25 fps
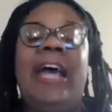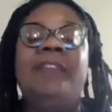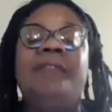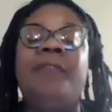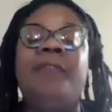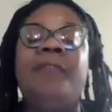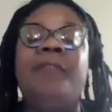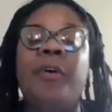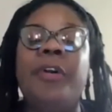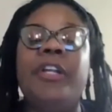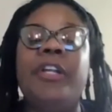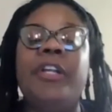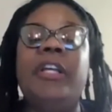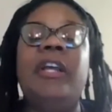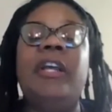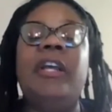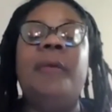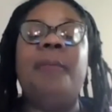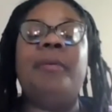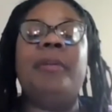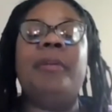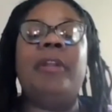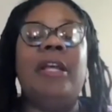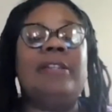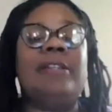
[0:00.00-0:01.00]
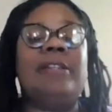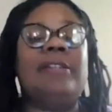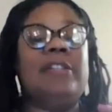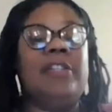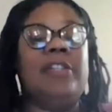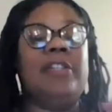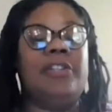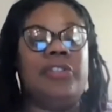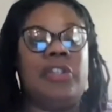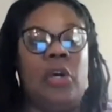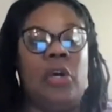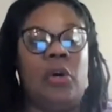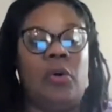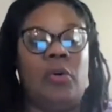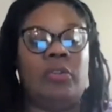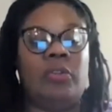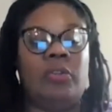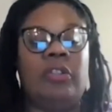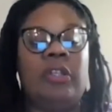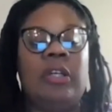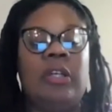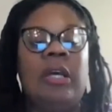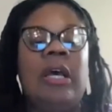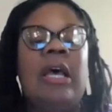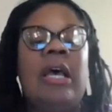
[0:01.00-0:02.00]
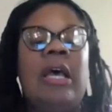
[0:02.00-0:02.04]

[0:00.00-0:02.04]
At 40 plus years old,